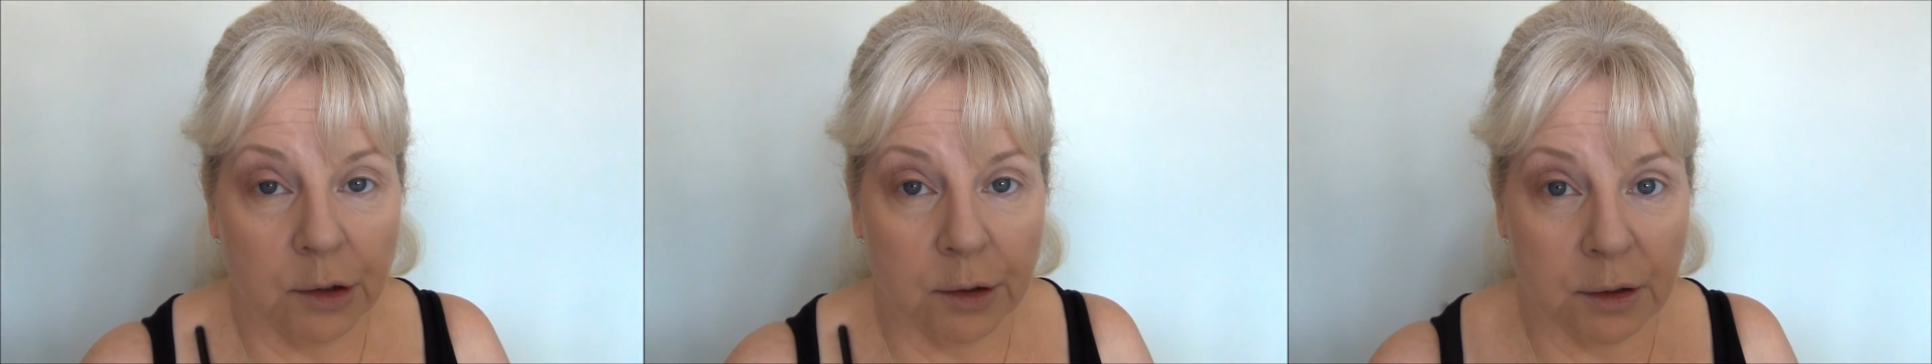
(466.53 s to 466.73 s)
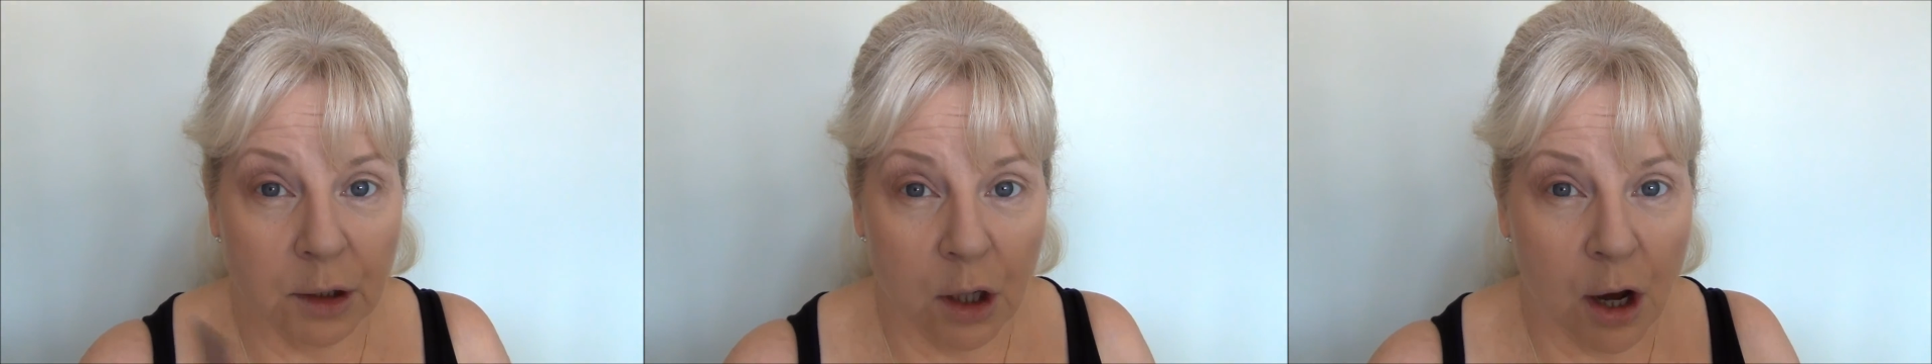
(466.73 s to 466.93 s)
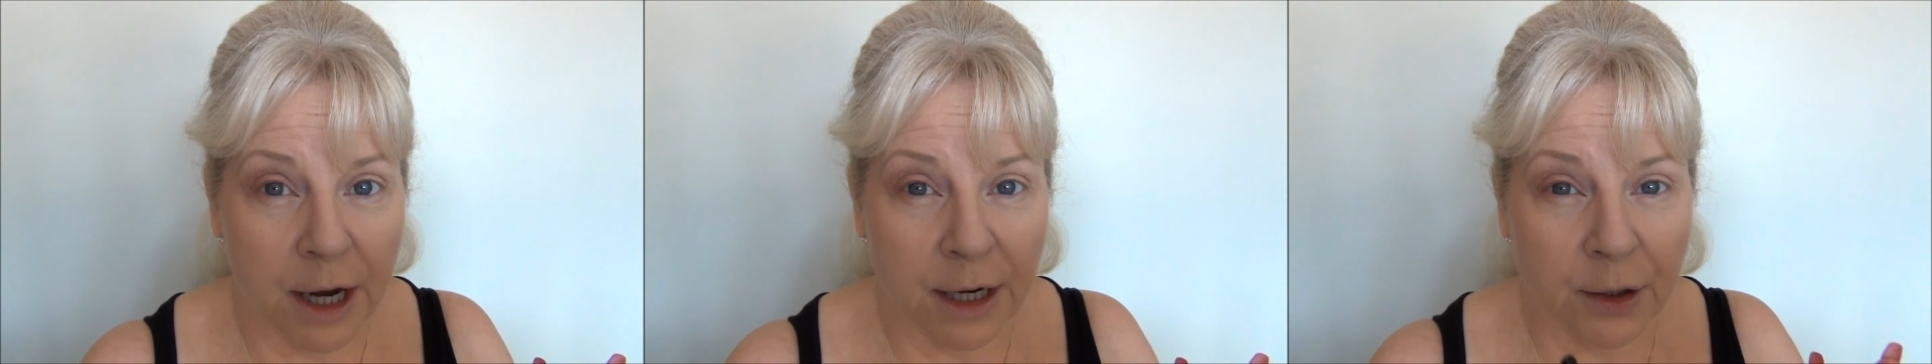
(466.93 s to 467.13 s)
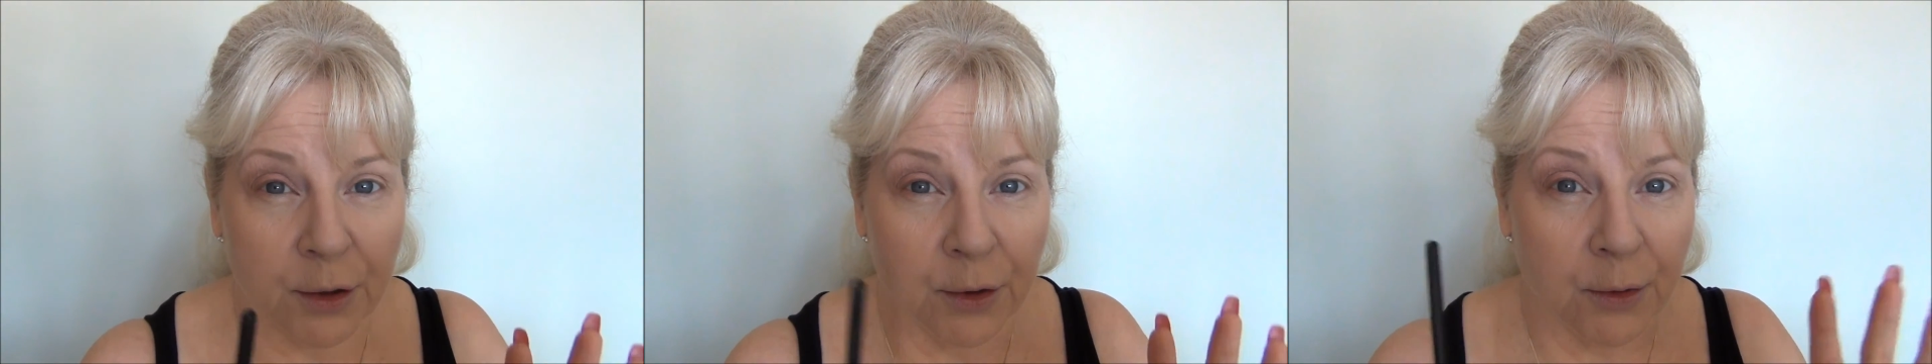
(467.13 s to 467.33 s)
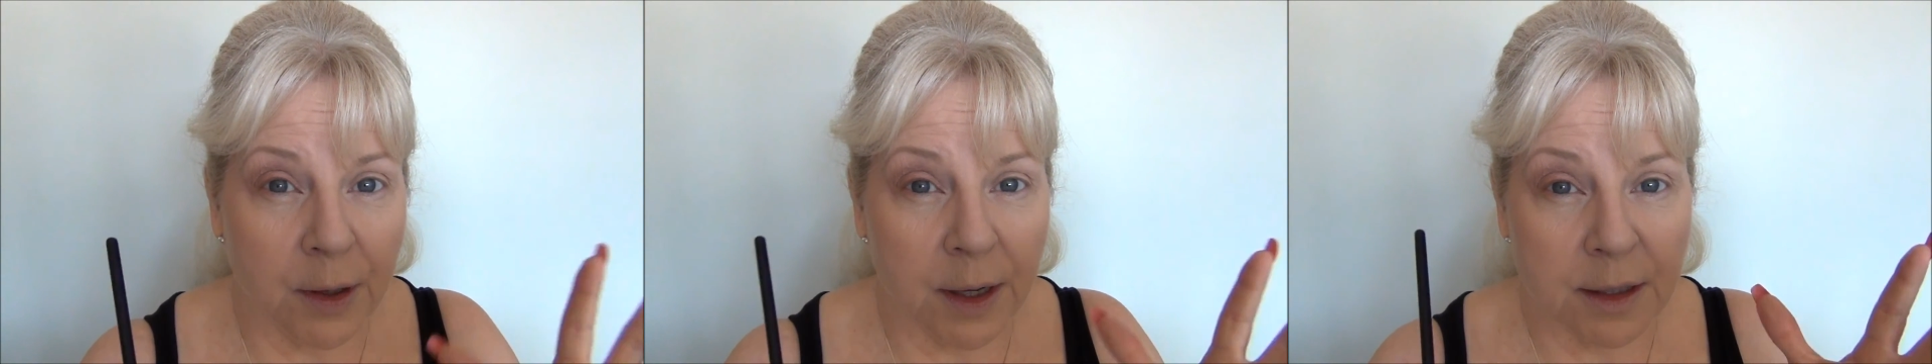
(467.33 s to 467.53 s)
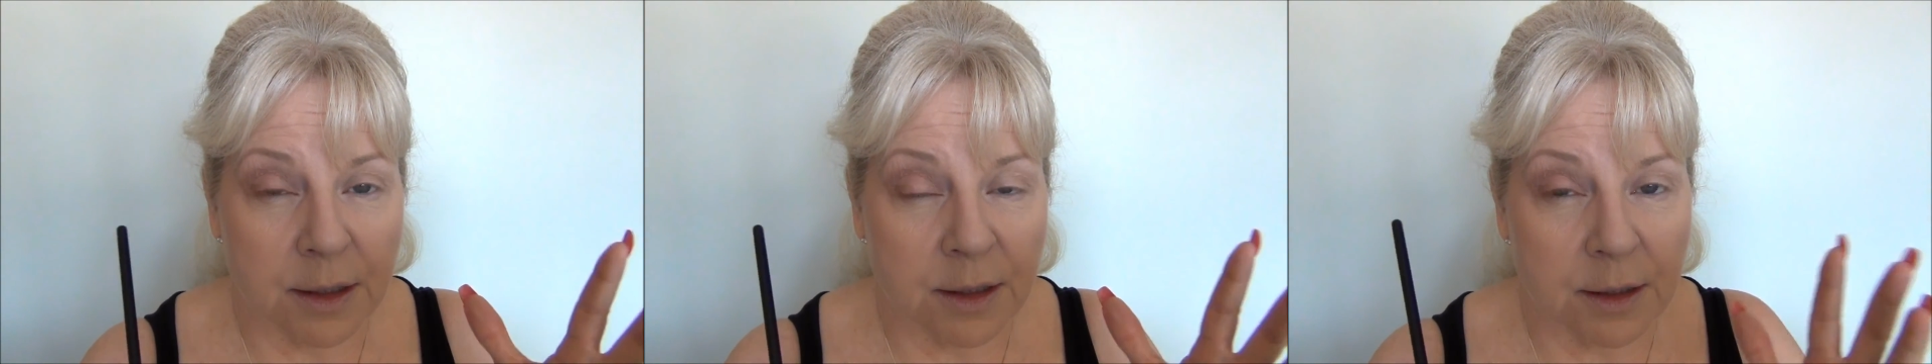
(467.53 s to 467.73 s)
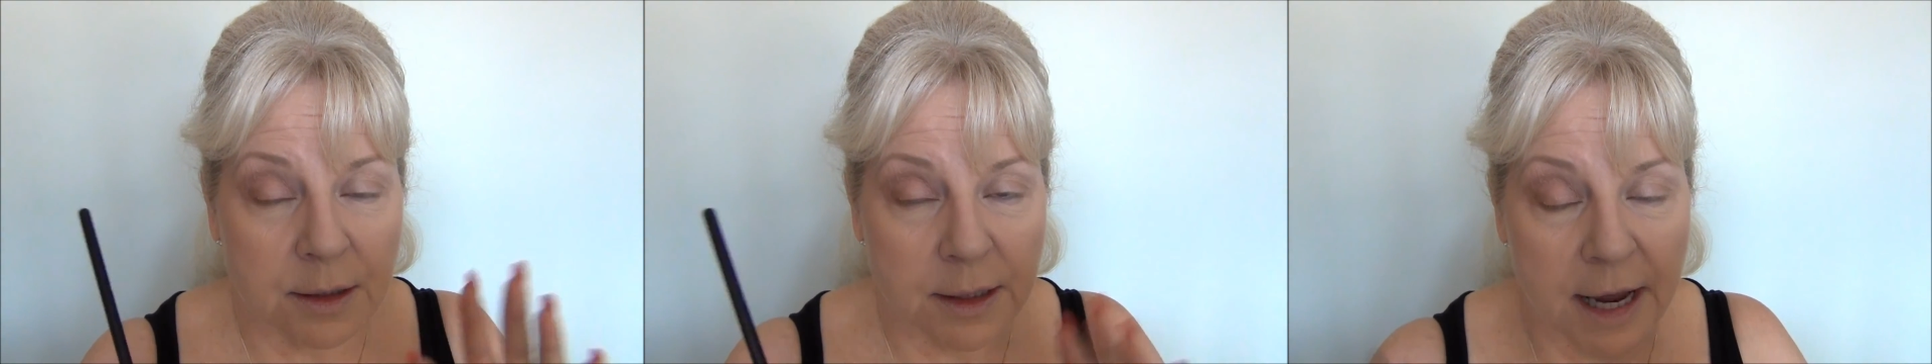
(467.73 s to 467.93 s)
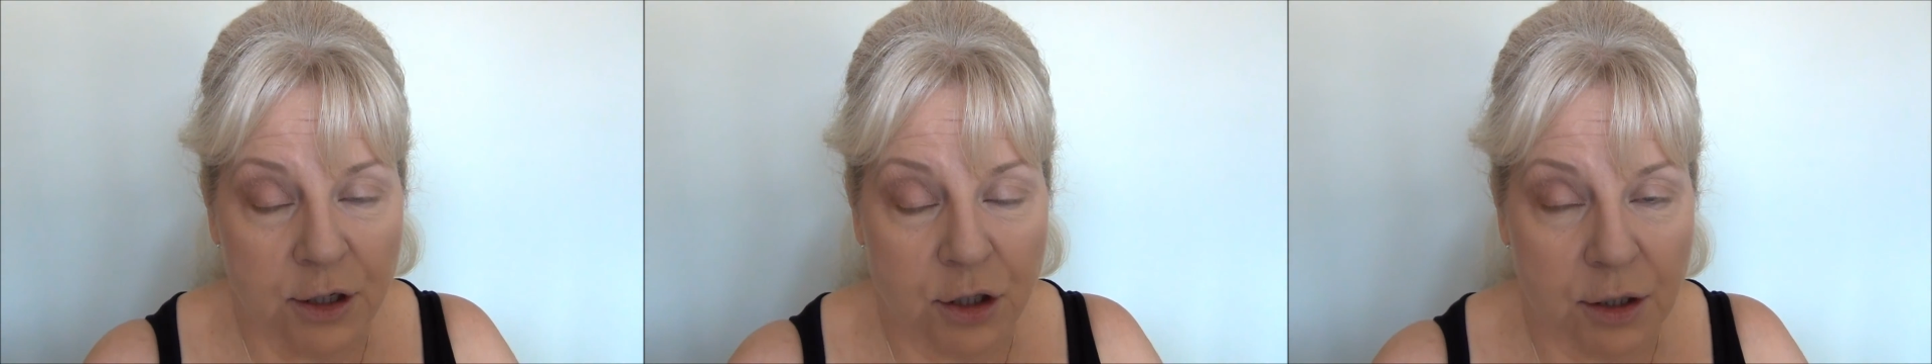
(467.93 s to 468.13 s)
liner and
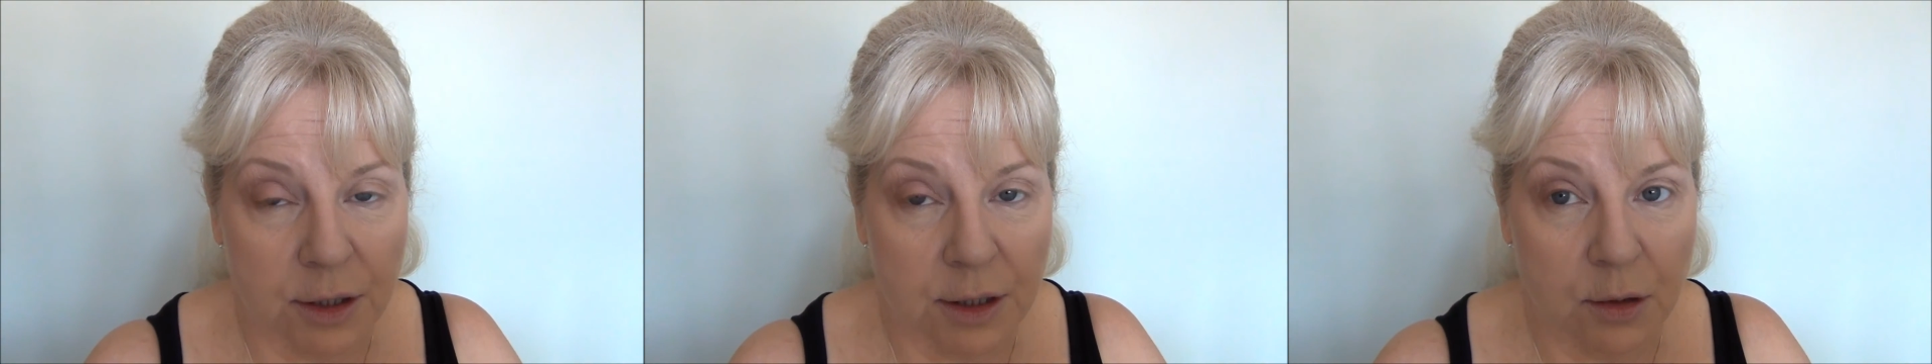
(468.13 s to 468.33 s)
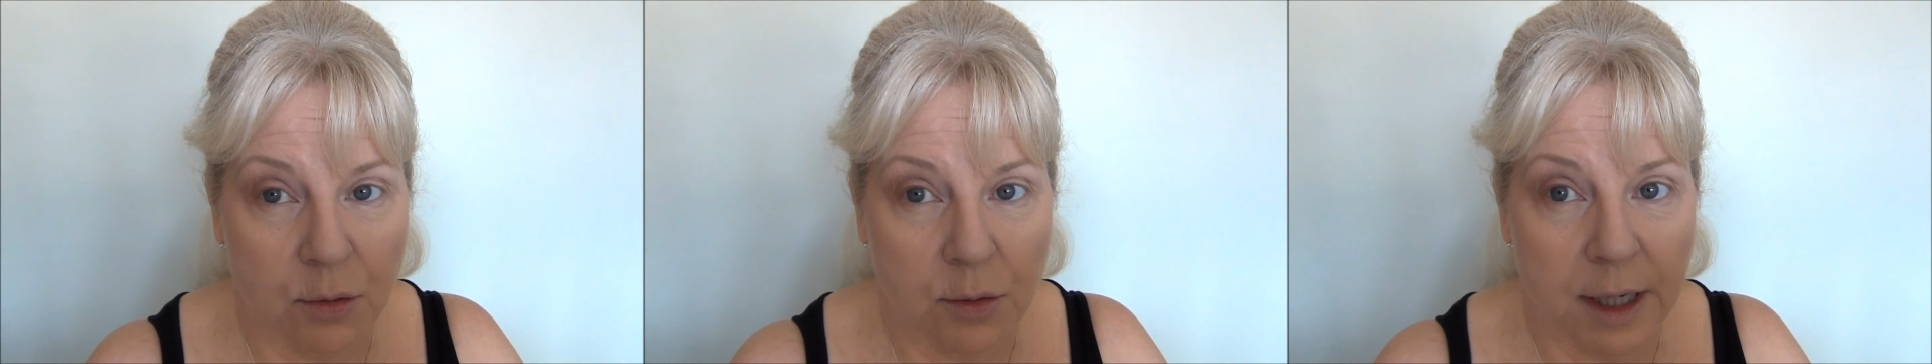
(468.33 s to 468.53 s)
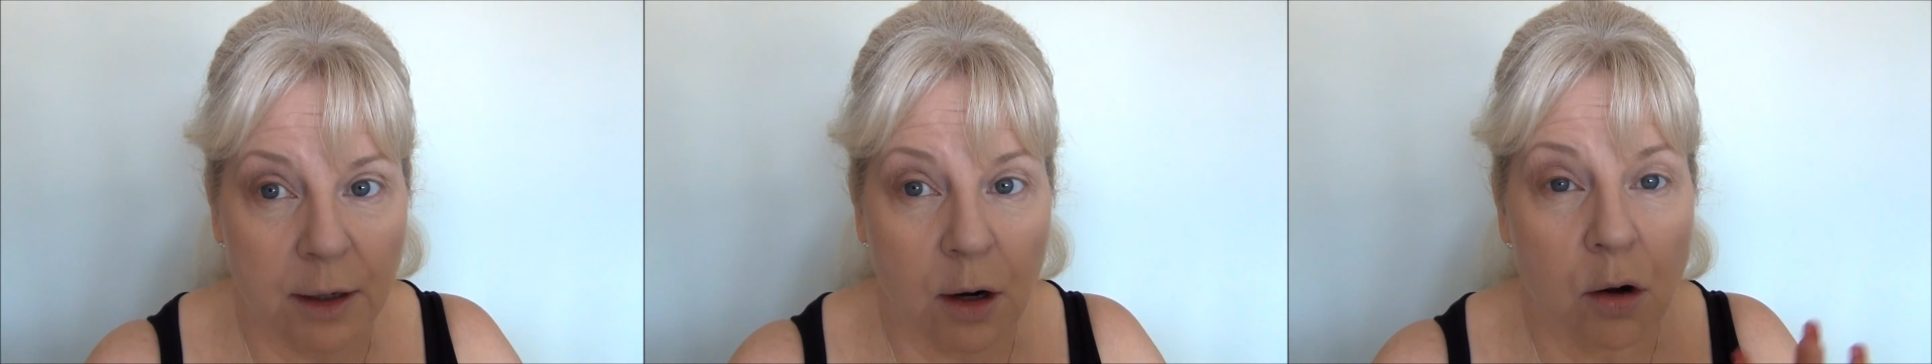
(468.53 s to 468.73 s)
lashes and all that.